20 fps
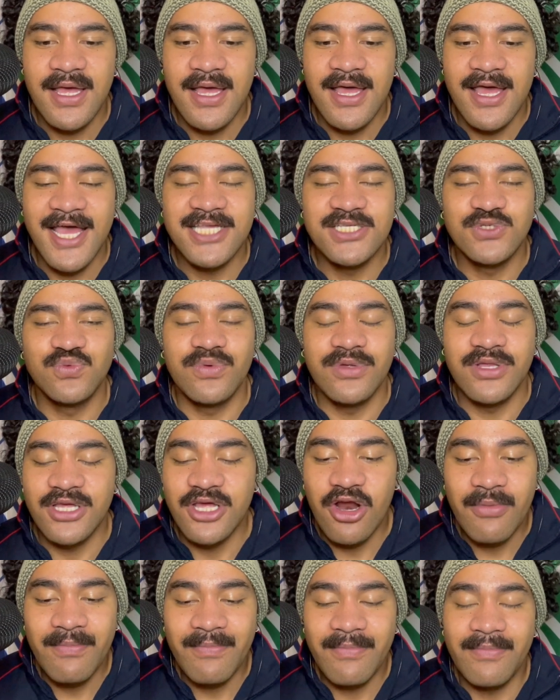as
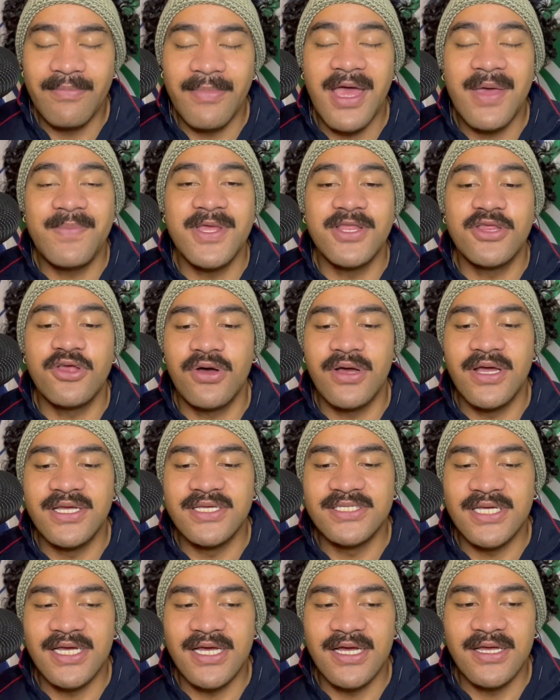maybe not
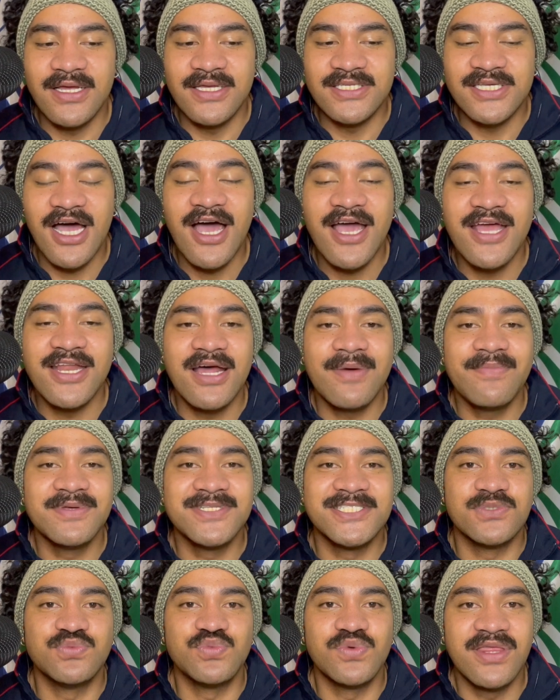as high
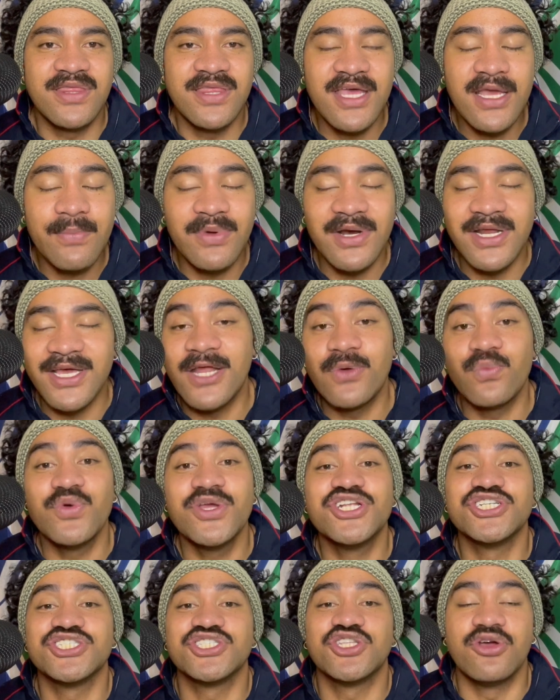numbers as we think, but again, we
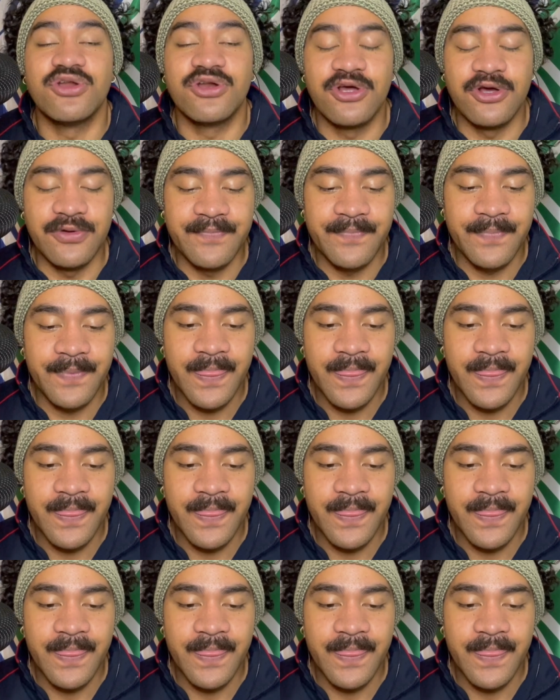just don't know.